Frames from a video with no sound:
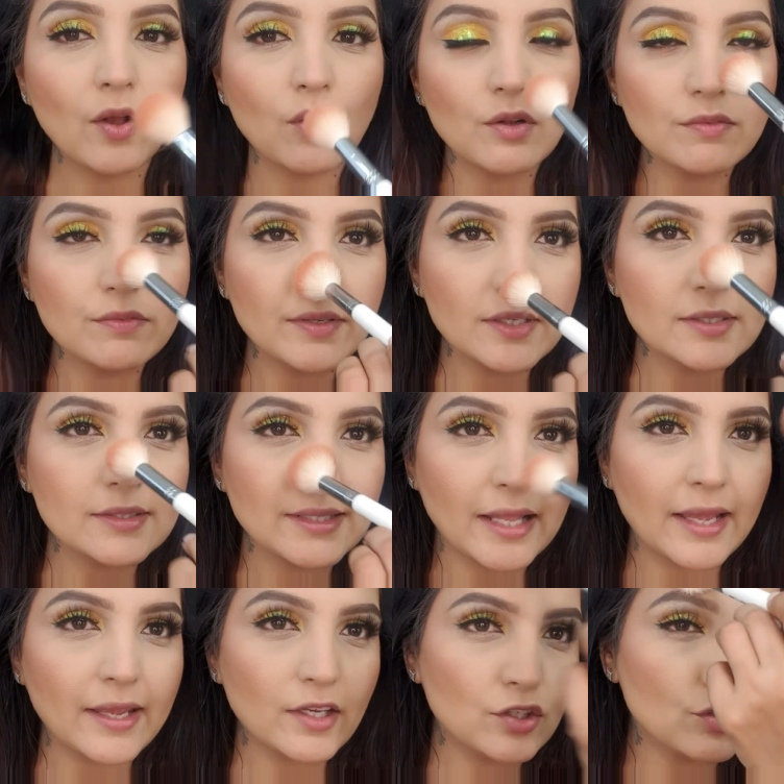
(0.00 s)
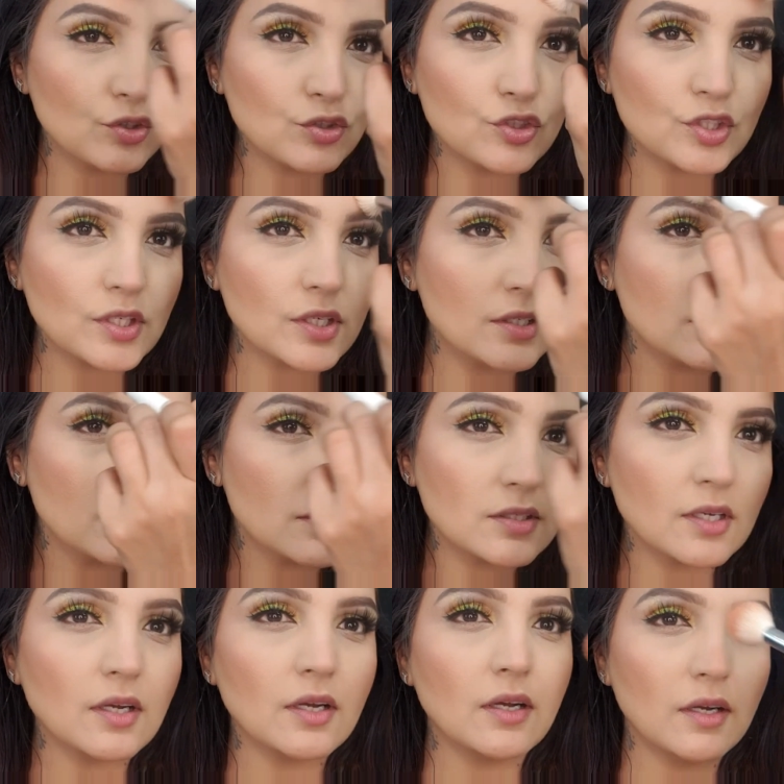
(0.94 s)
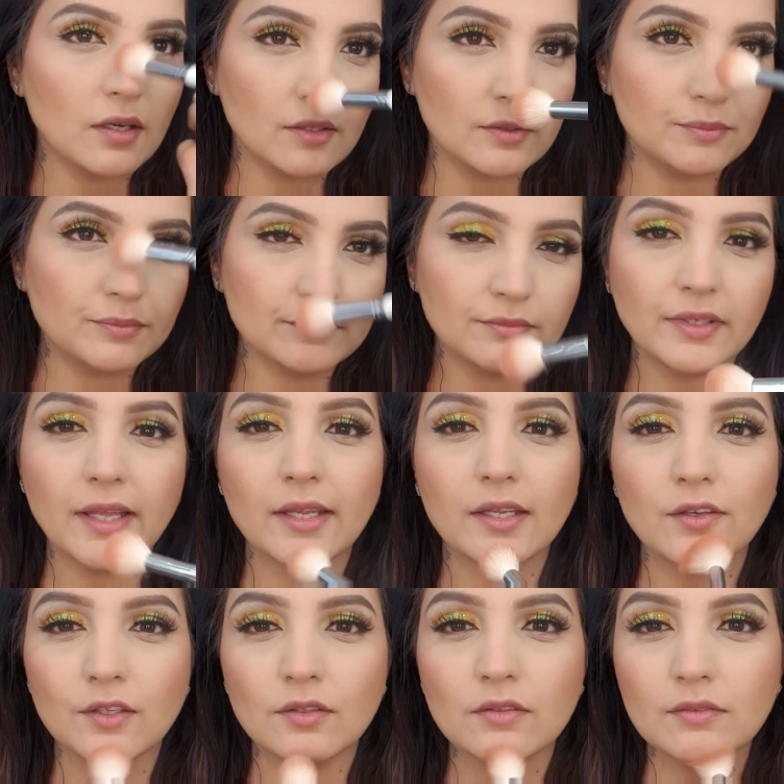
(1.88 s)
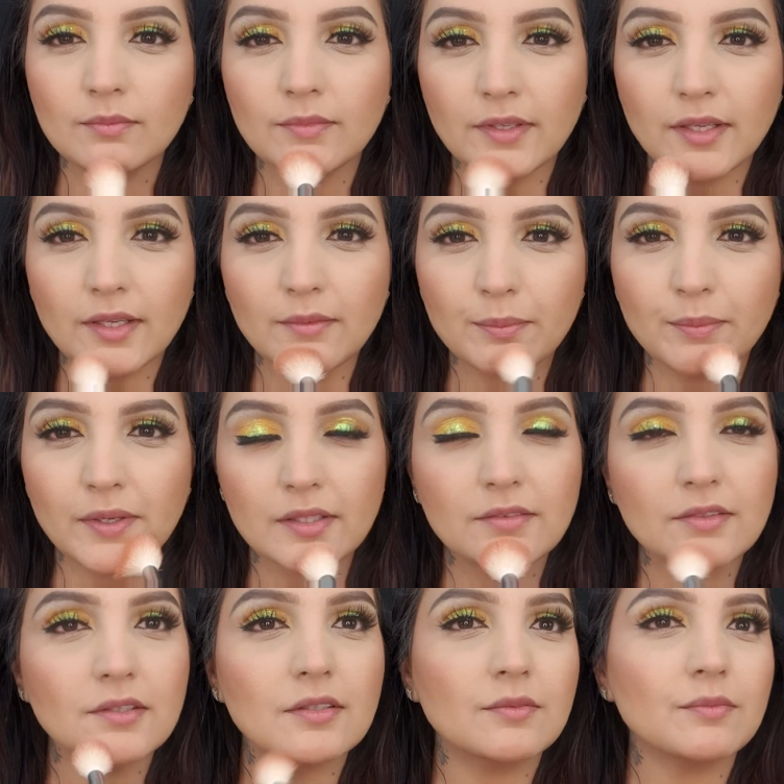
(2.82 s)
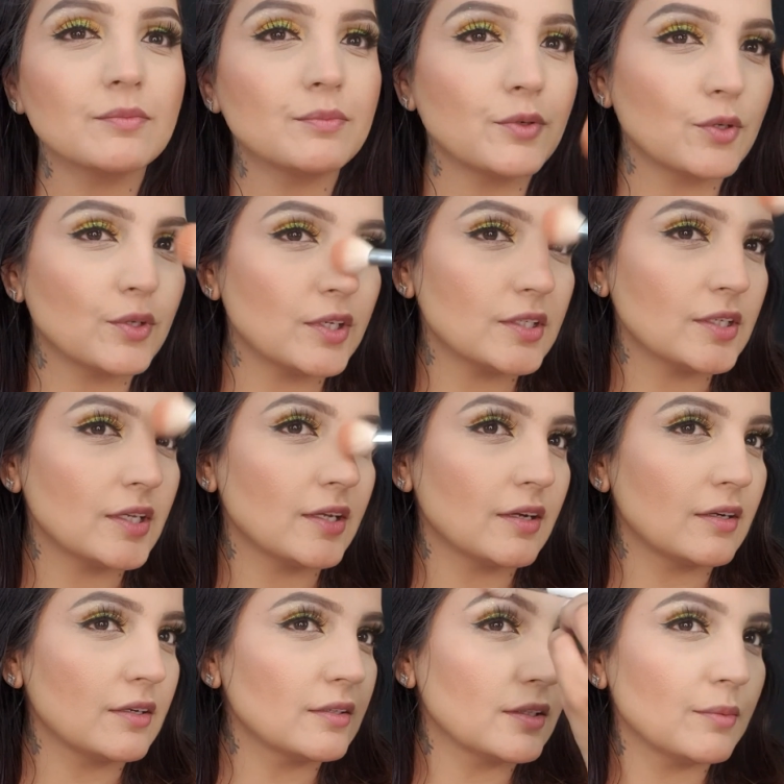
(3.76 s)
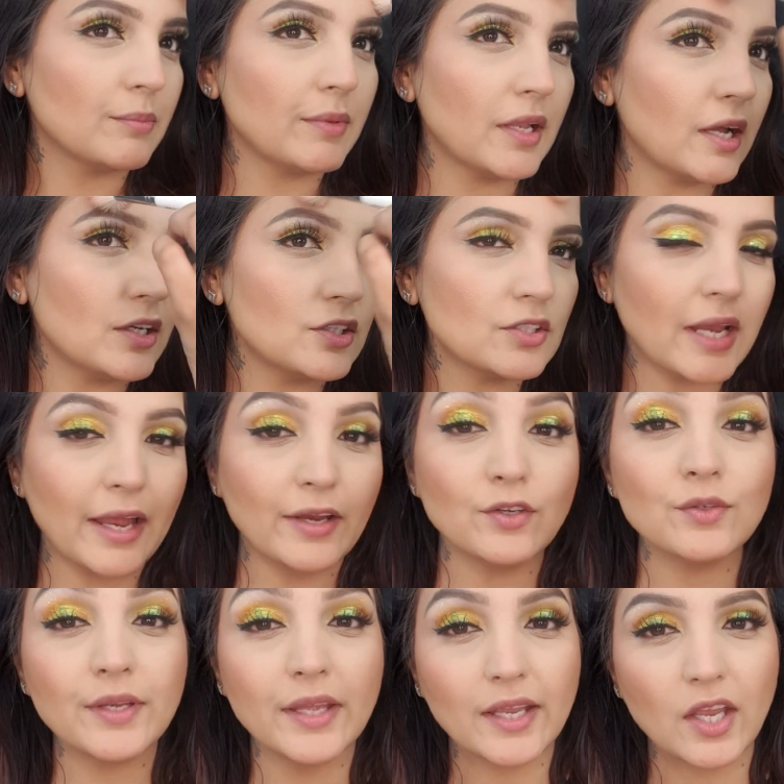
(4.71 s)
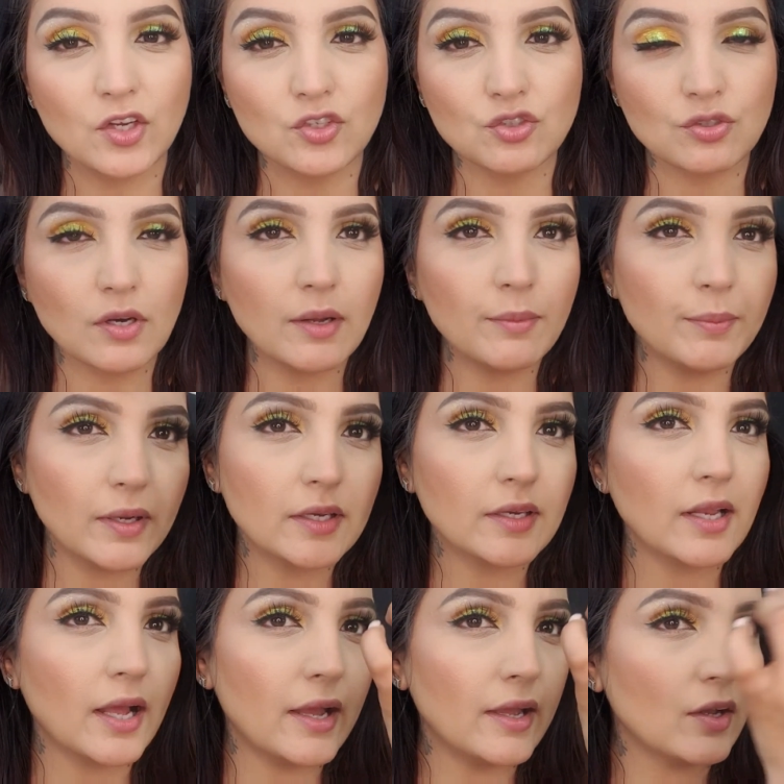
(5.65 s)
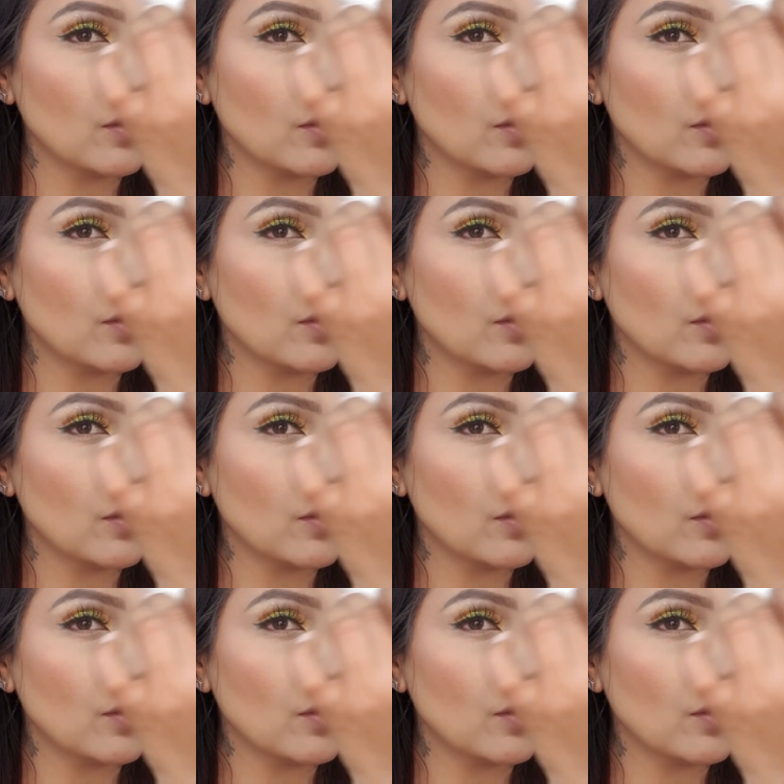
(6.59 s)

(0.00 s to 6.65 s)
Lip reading: always like to just like, you know, little bit put it here, the blush. I don't take extra, but I